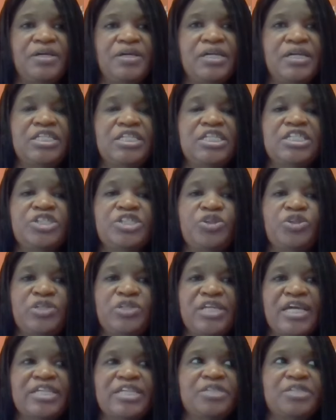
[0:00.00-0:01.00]
It is not
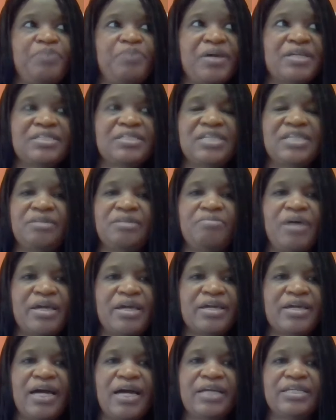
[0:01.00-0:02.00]
expected by
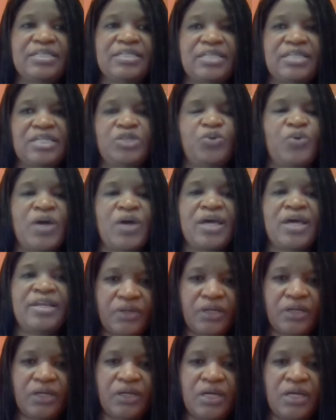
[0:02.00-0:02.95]
God that we are living.